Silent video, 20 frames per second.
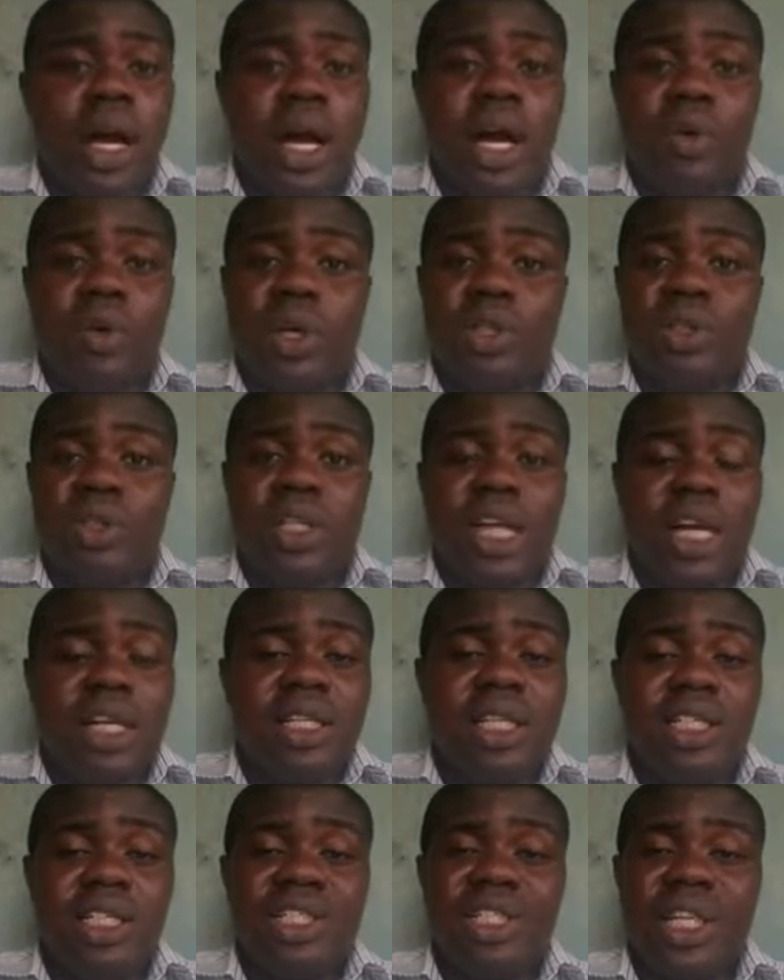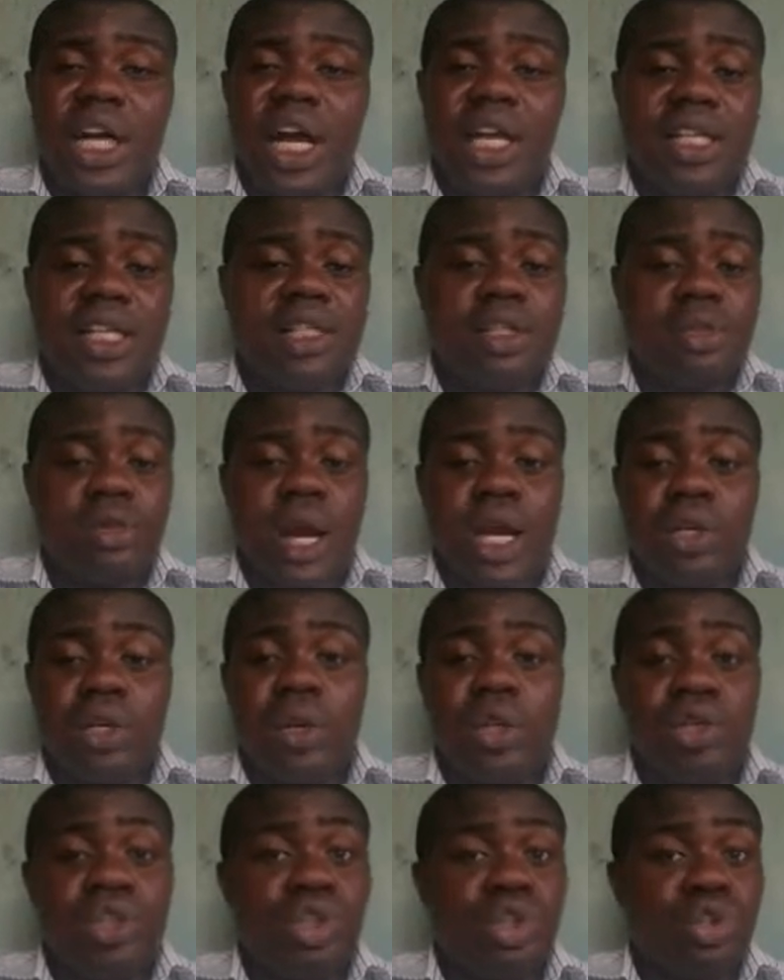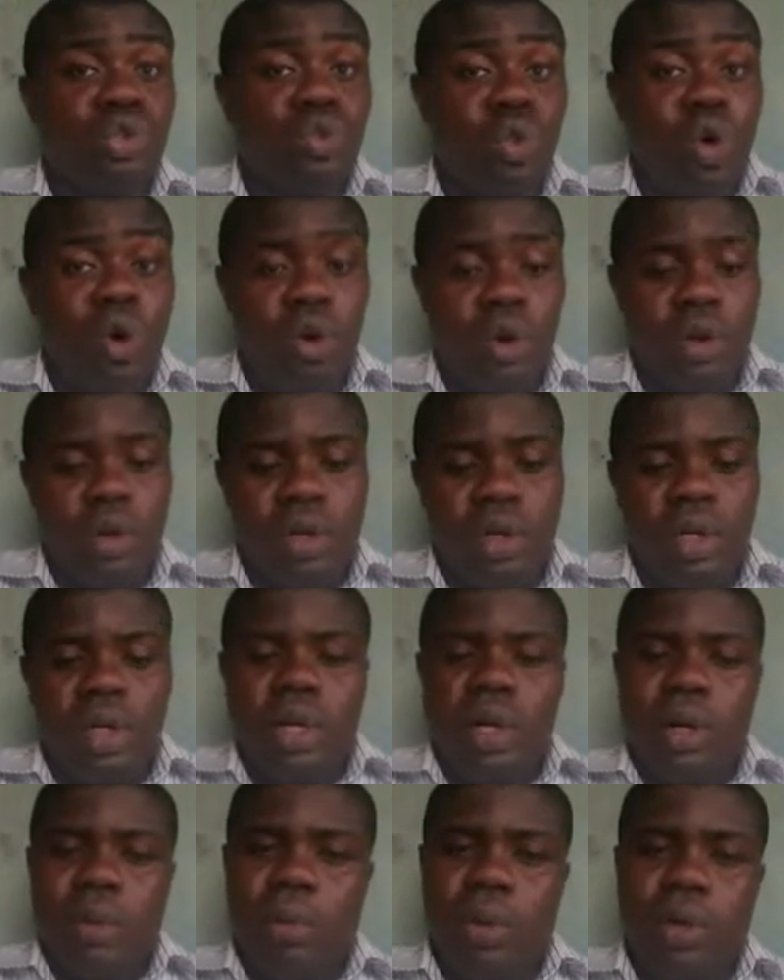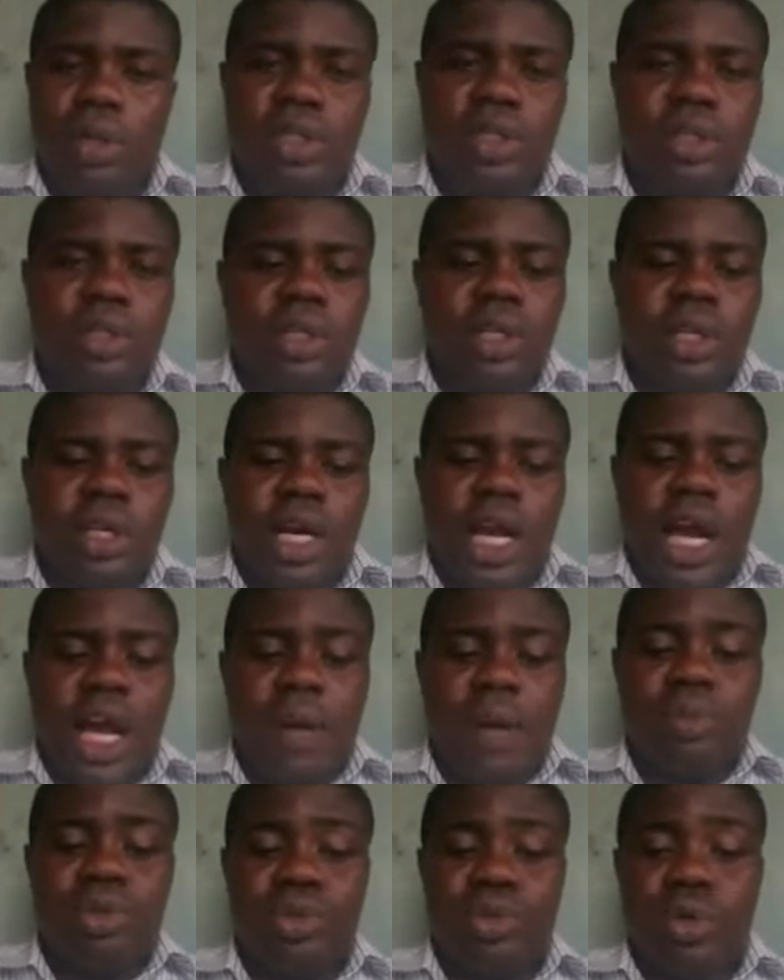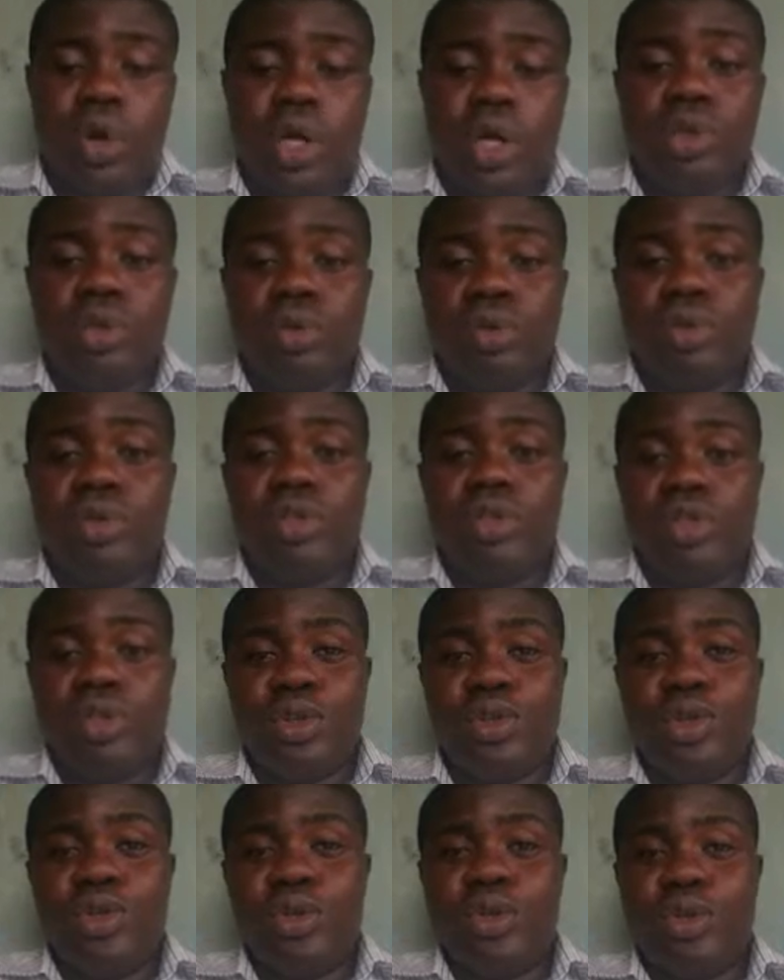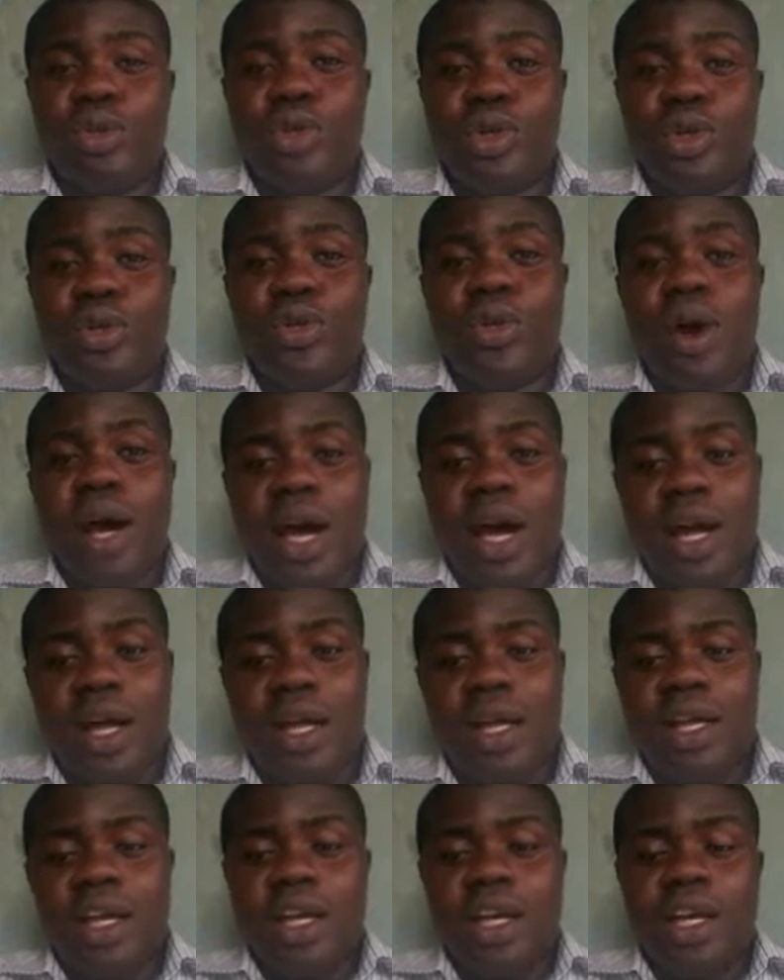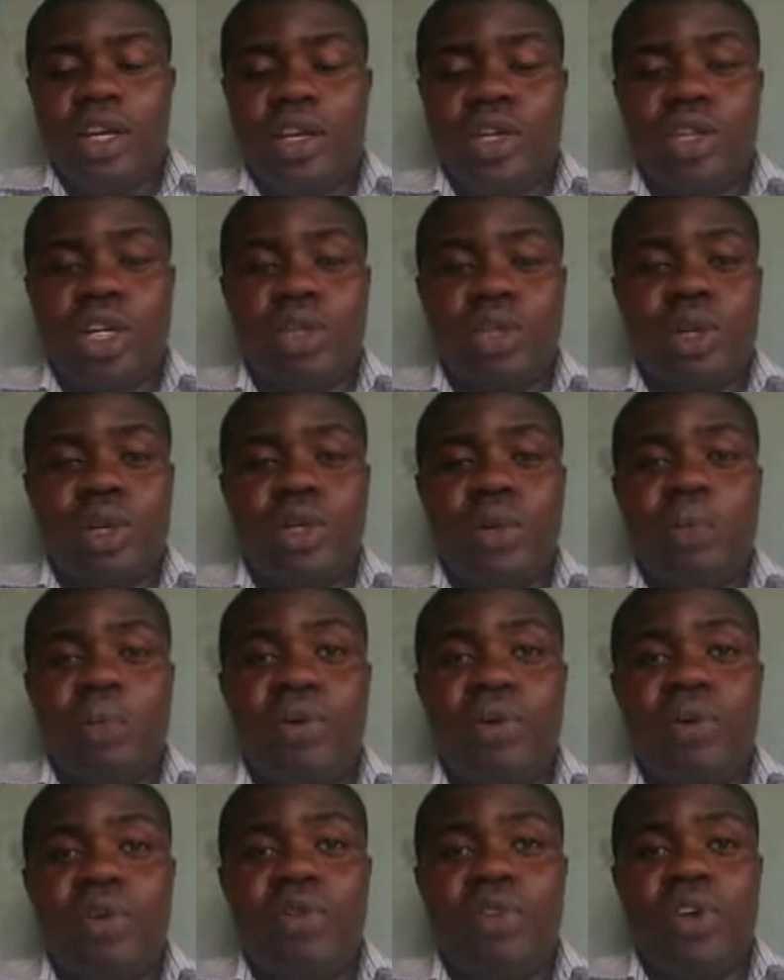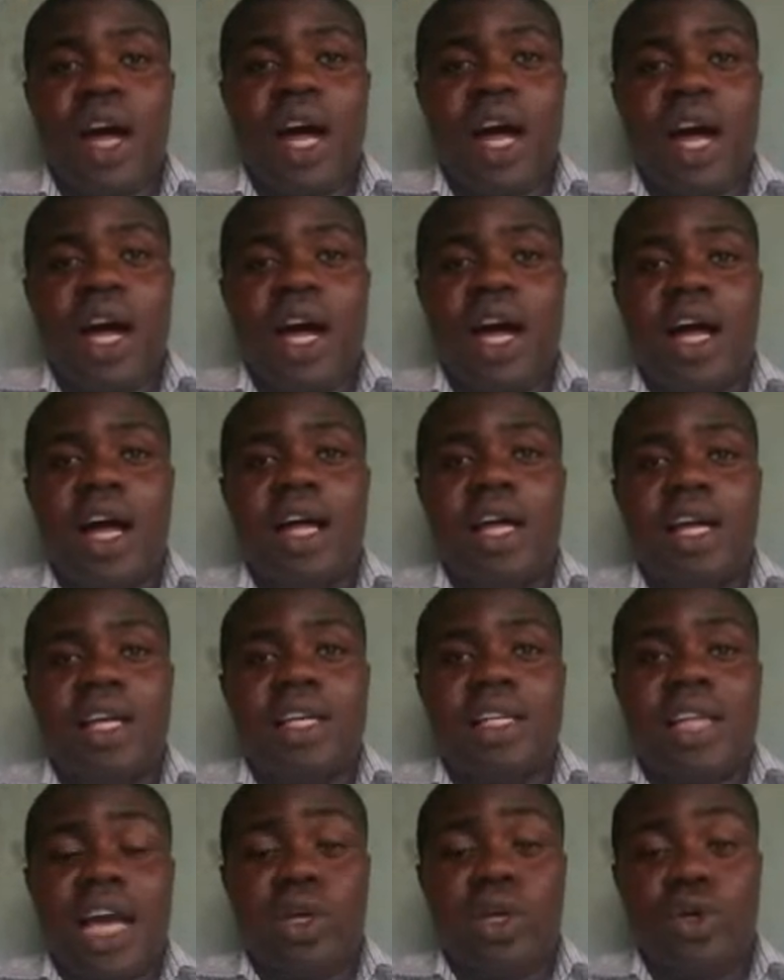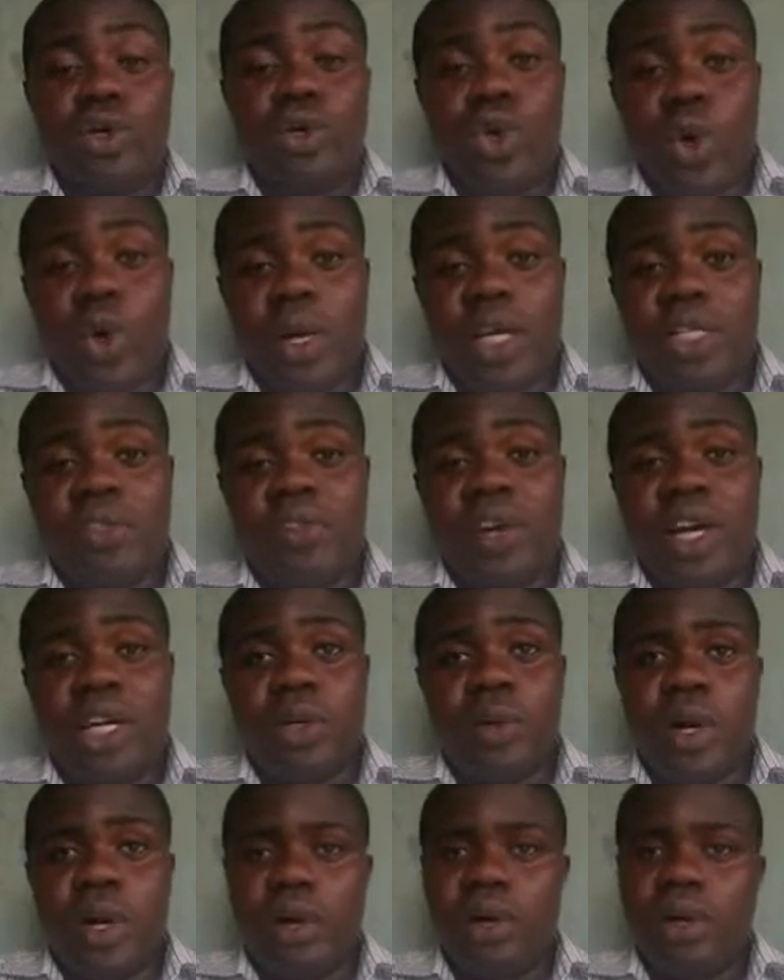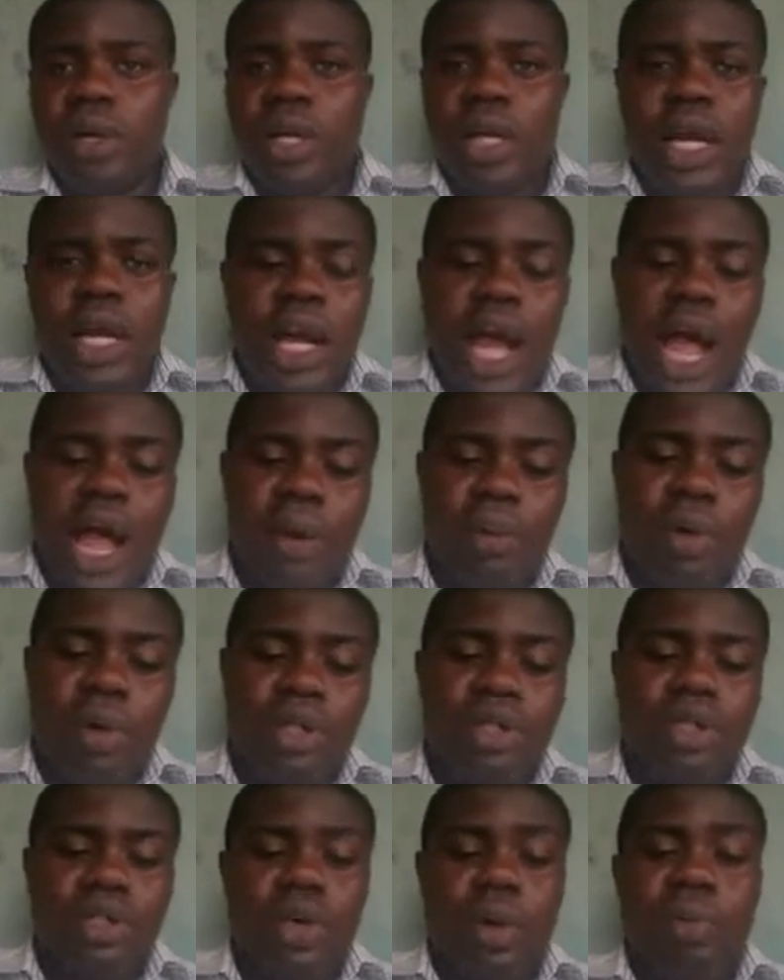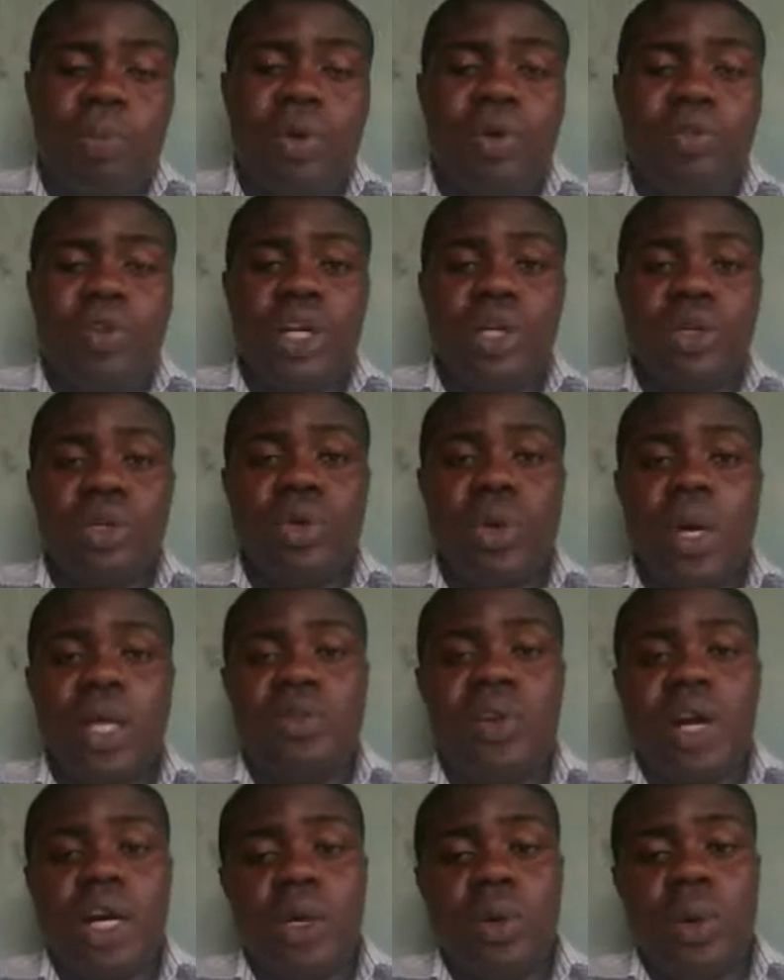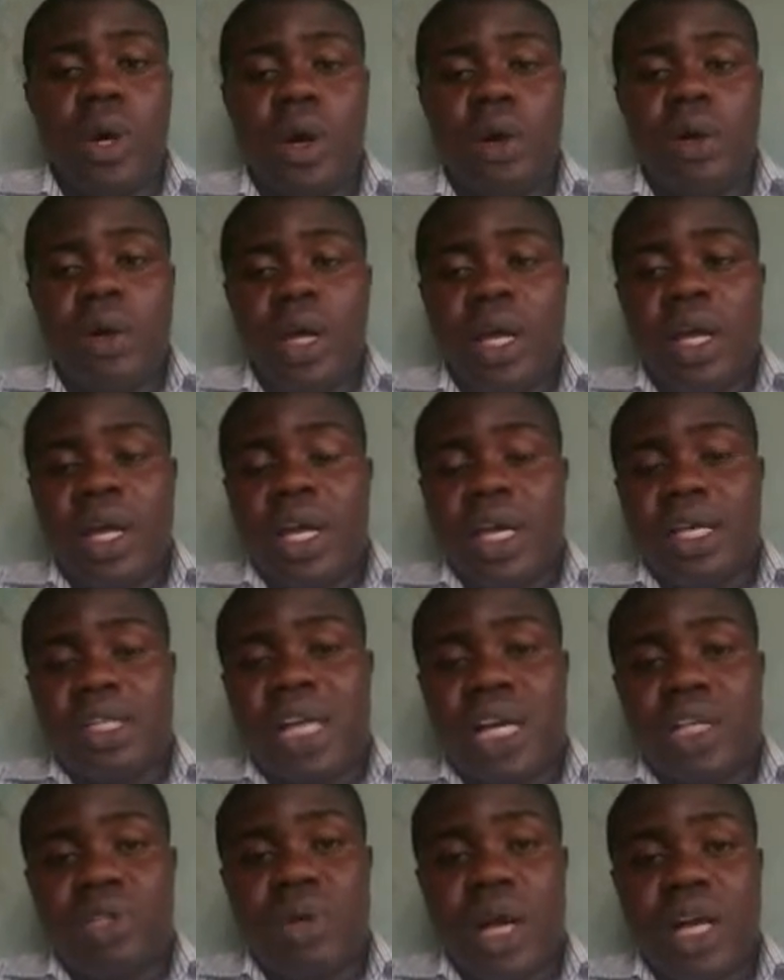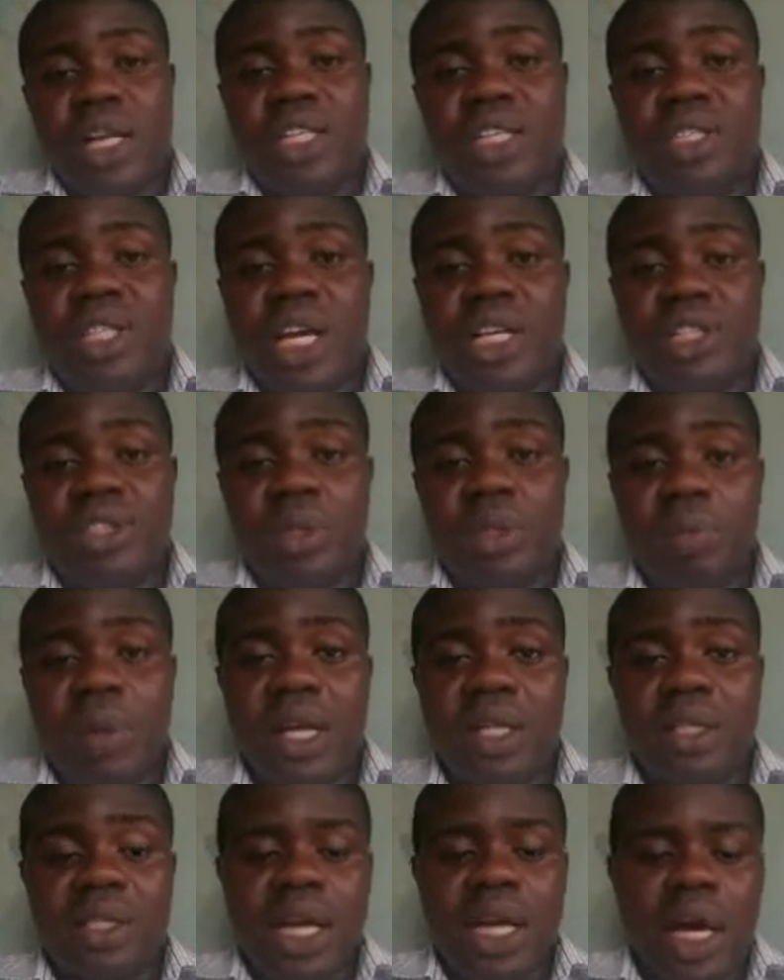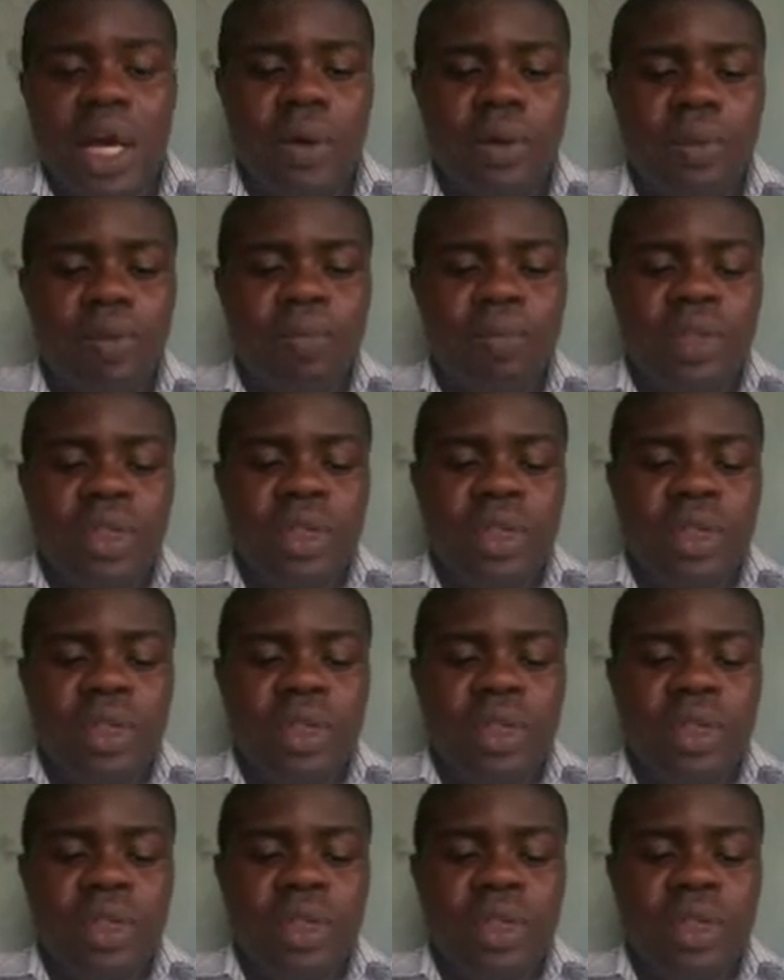Uh, what you're telling the teacher is you are not sure, but I am sure you you you you are. You don't want to prove uh, that you know it very well, uh, but you're proving you know it very well is actually detrimental